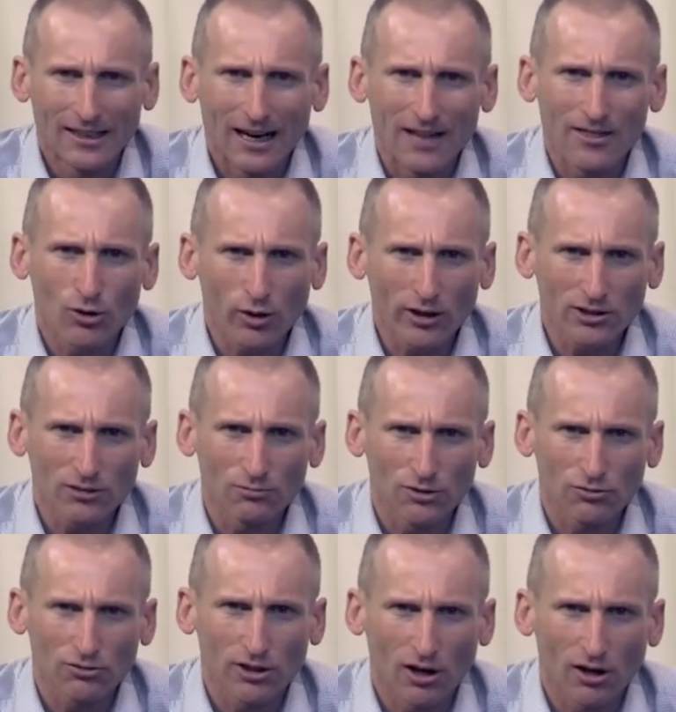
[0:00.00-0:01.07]
and the question
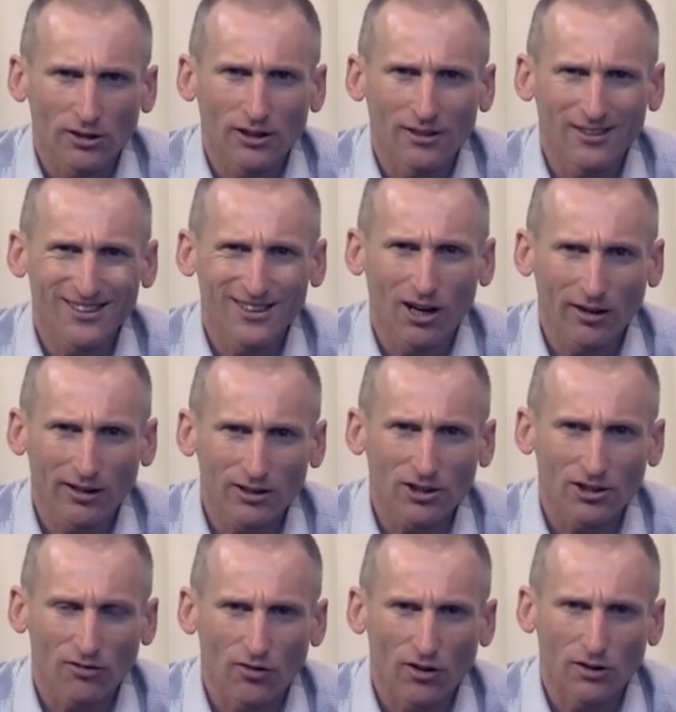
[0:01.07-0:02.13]
was regarding the
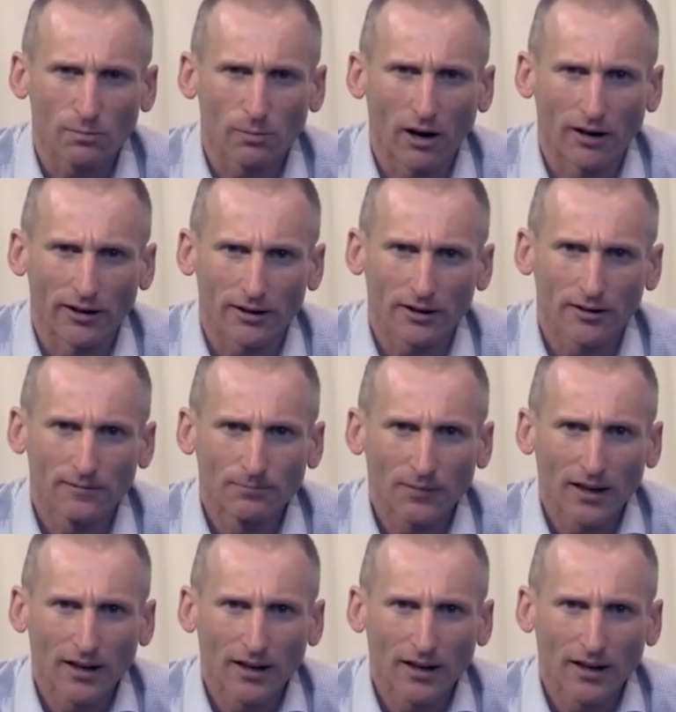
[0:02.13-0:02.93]
sizing of this bike.